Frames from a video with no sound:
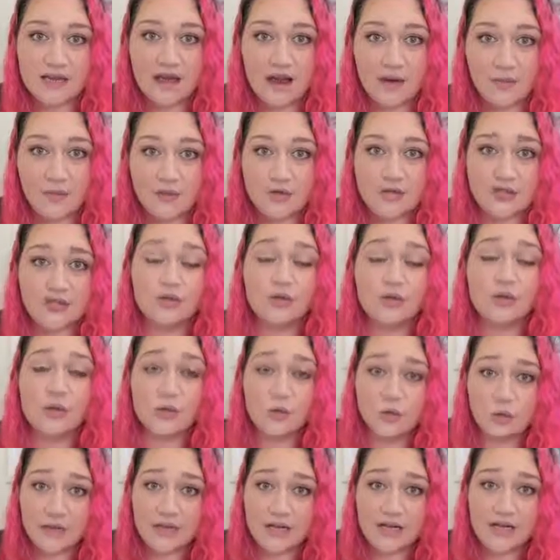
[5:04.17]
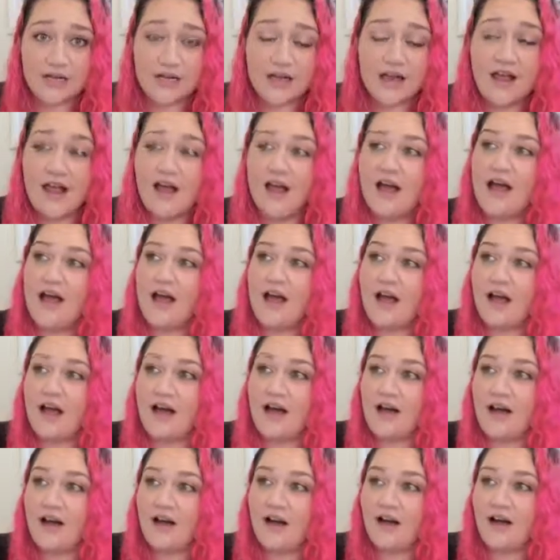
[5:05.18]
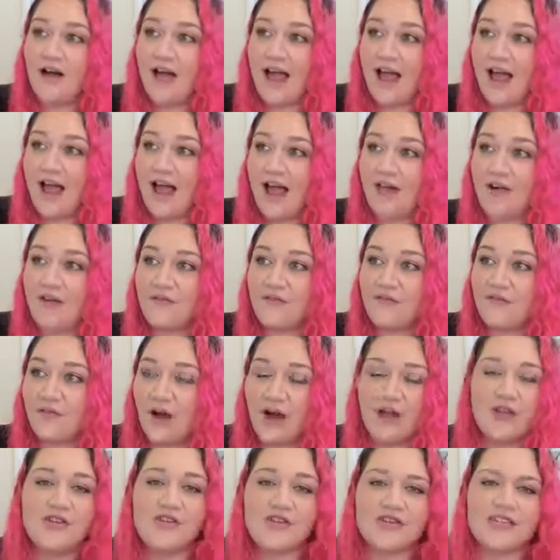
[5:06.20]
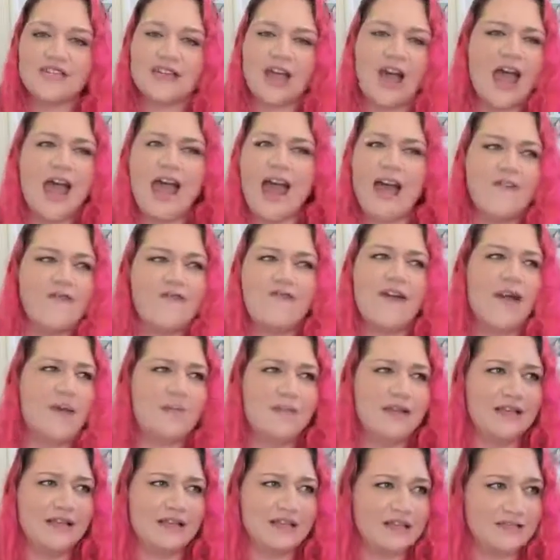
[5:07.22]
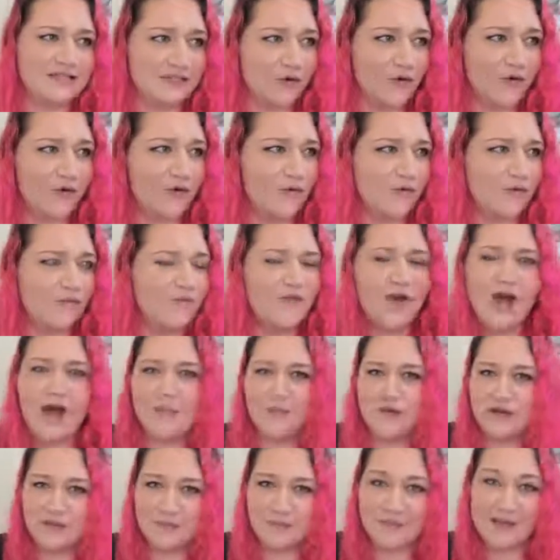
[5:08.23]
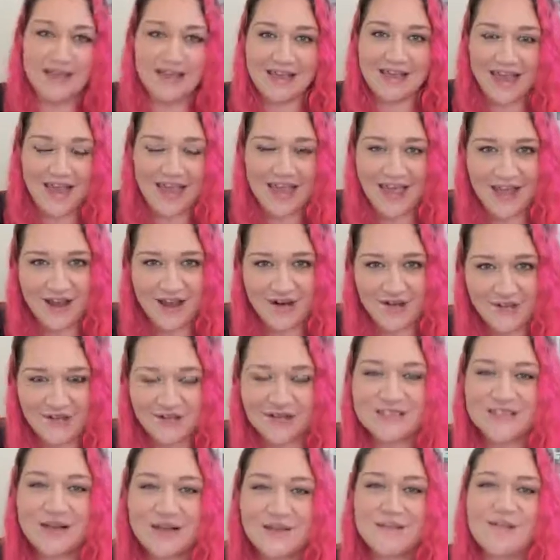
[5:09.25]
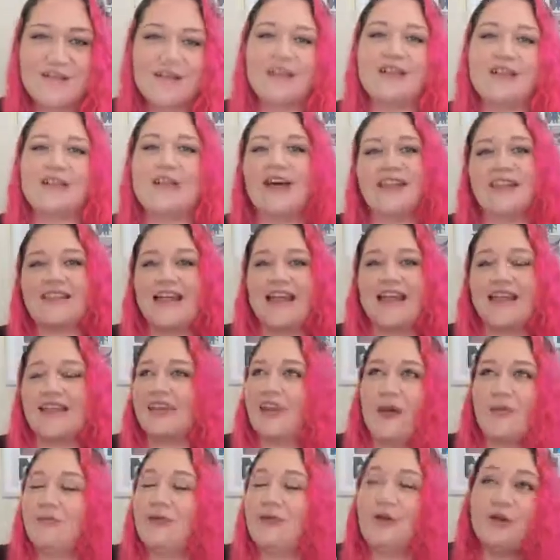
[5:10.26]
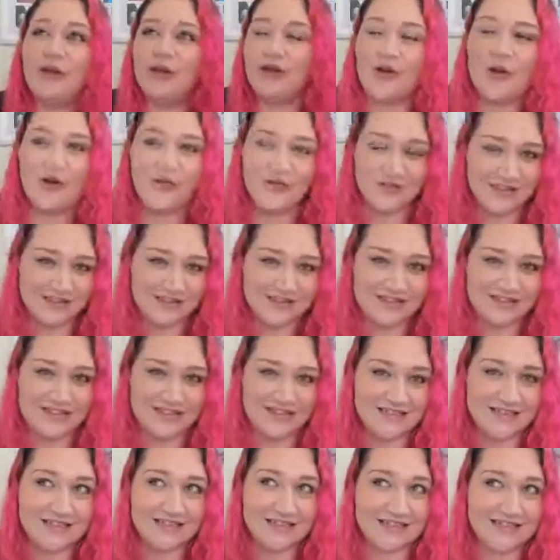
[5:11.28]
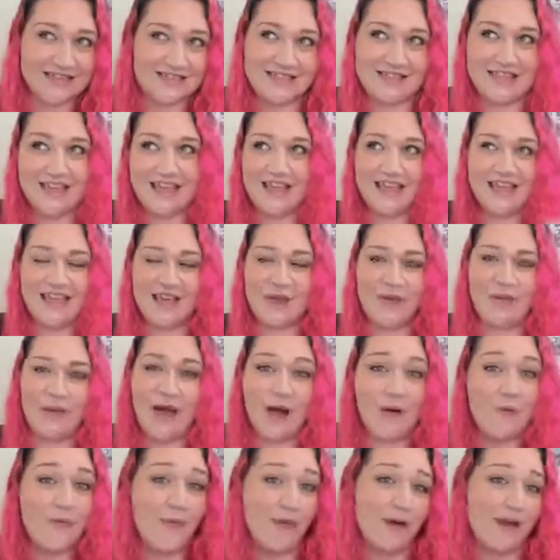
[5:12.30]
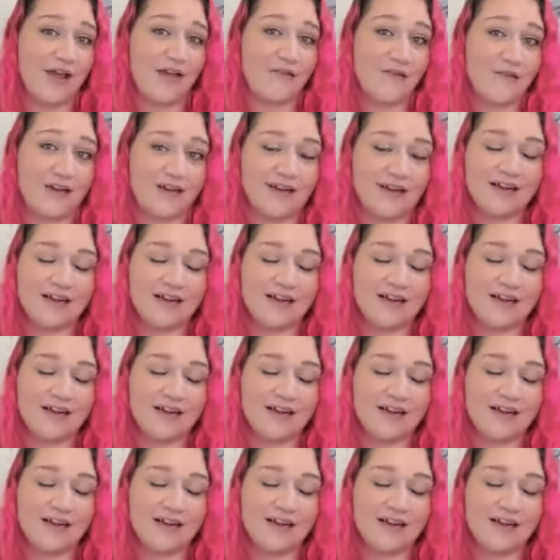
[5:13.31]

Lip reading: Aboriginal woman. I usually say I have fabulous or vibrant pink hair or something like that, and I'm looking off into the distance thinking about whatever.